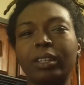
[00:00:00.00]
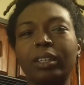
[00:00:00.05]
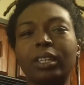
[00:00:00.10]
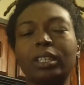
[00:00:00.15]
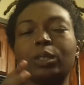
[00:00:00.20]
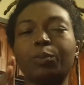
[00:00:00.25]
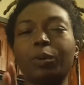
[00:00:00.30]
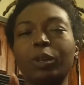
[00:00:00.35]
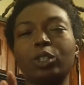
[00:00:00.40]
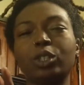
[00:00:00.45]

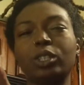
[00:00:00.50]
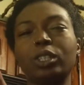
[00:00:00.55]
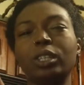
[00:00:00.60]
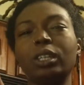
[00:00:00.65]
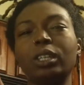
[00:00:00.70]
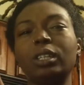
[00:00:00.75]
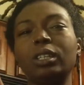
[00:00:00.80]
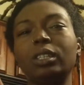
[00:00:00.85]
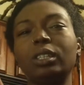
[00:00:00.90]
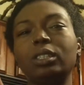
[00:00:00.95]

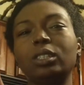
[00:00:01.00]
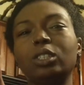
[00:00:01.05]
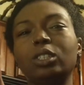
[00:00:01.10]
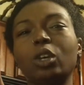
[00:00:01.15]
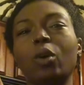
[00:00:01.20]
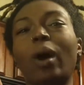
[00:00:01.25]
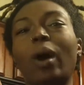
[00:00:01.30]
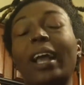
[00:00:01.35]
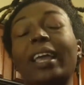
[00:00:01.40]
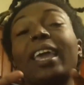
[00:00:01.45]
especially
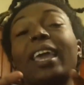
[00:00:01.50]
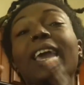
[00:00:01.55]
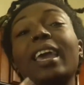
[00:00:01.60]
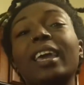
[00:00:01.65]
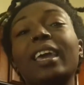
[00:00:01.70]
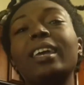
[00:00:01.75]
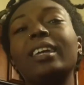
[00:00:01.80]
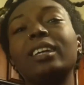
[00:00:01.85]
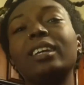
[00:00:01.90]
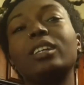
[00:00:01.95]
so I
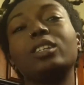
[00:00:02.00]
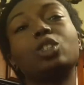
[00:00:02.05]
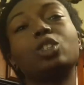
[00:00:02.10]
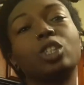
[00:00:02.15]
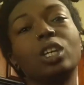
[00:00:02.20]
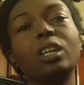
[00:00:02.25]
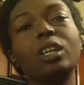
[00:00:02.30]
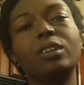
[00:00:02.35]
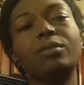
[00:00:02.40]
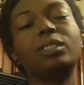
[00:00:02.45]
can
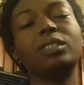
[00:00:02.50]
achieve